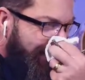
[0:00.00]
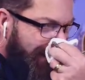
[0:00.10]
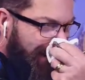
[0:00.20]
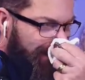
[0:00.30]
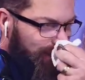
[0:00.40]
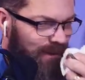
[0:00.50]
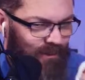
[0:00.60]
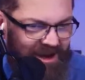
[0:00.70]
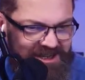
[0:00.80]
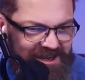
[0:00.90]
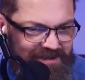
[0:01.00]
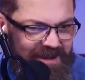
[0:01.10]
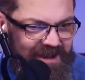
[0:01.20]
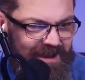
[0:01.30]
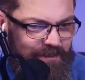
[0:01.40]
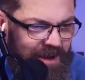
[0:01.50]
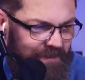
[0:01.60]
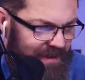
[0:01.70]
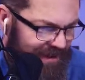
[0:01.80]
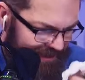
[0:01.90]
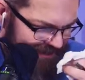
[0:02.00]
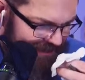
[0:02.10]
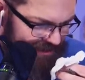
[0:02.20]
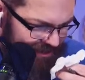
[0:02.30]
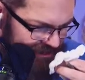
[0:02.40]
I grew up watching Popeye